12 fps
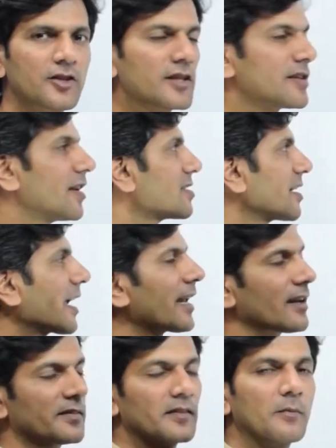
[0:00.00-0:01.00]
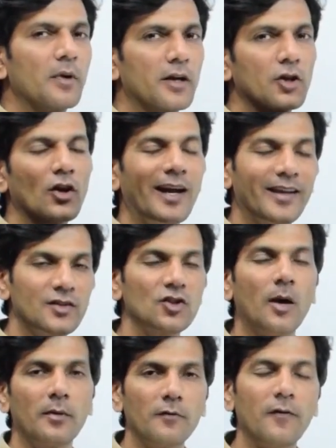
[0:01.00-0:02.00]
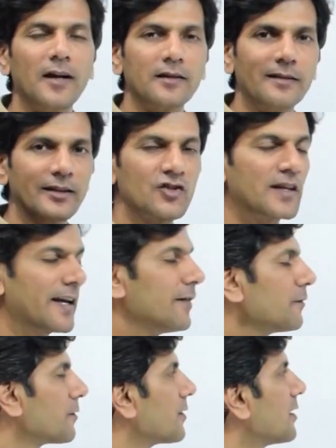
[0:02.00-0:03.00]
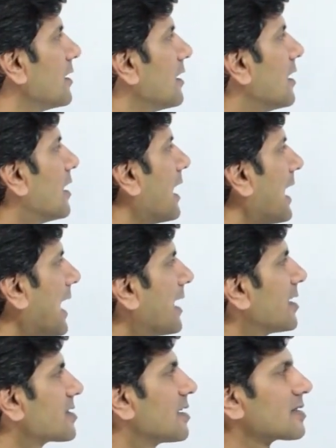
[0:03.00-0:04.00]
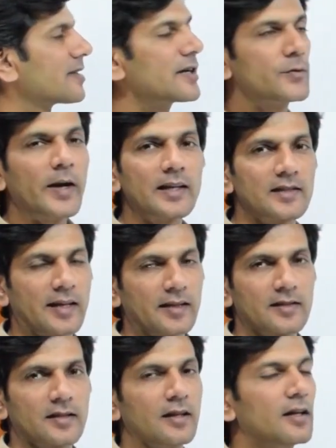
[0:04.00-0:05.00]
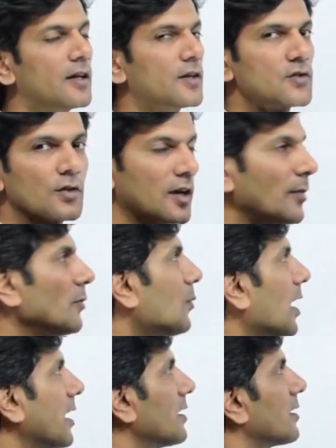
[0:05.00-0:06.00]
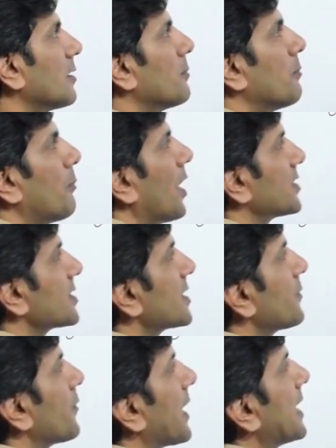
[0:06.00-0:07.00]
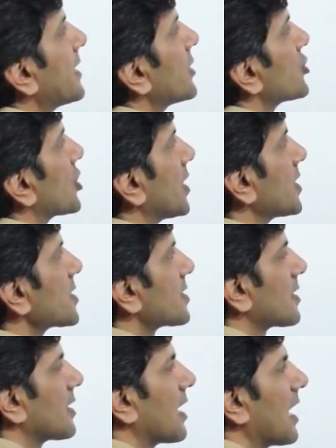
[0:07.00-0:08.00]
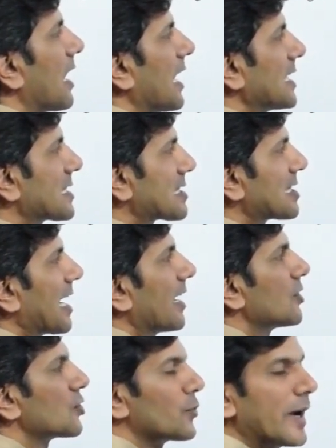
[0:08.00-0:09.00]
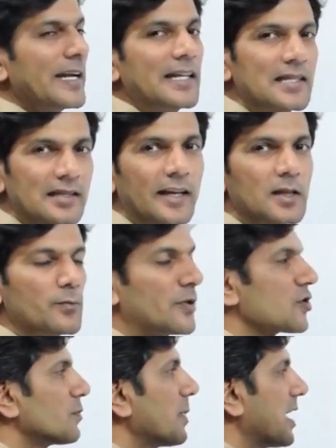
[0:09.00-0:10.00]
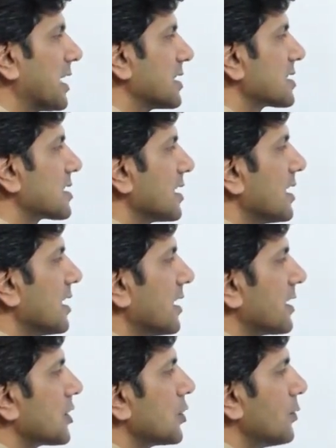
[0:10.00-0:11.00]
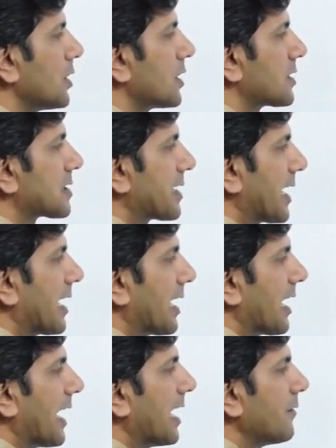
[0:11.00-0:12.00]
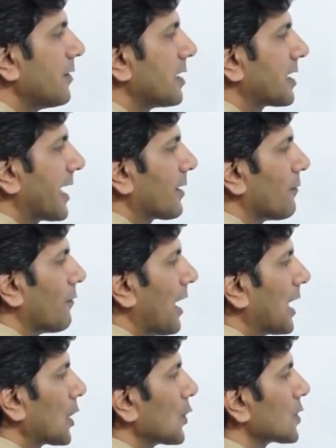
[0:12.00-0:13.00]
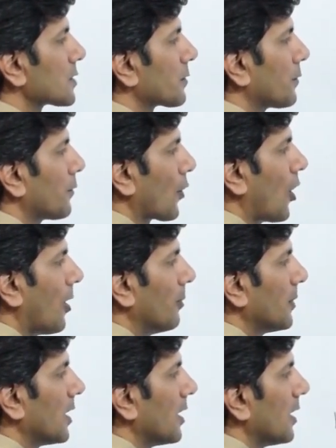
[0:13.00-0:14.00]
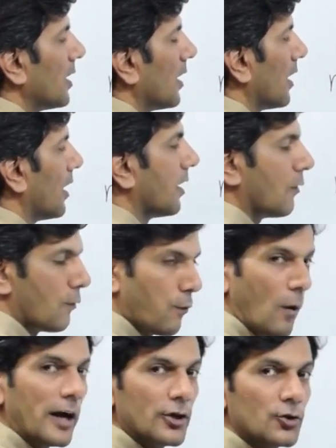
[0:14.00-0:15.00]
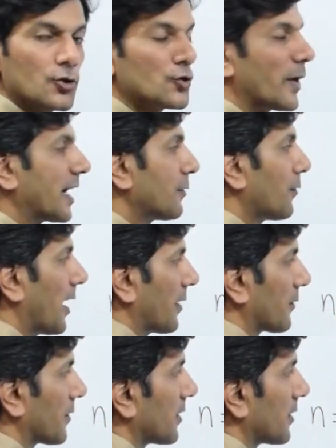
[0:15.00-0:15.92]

GCD is again nothing but your highest common factor HCF. N is less than 26. So number one, positive integers less than 26, which means you will say n will take values from 1 to 25.